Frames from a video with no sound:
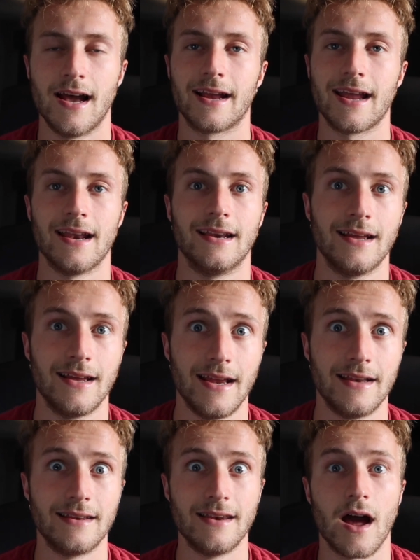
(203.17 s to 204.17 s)
Again,
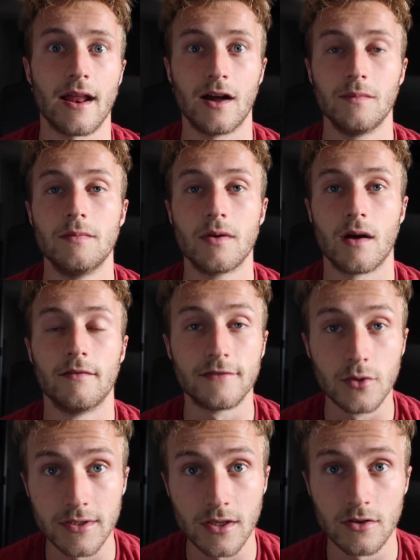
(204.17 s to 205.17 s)
it did not help me become
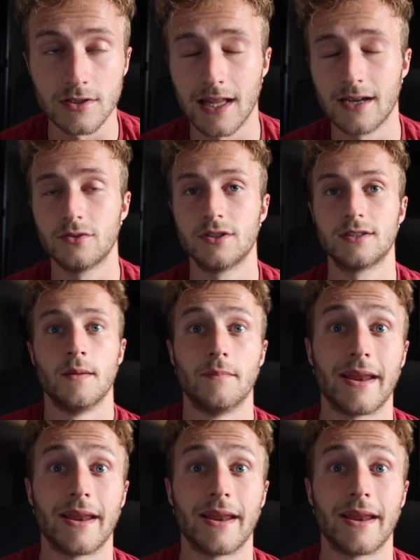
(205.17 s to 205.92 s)
fluent in those languages,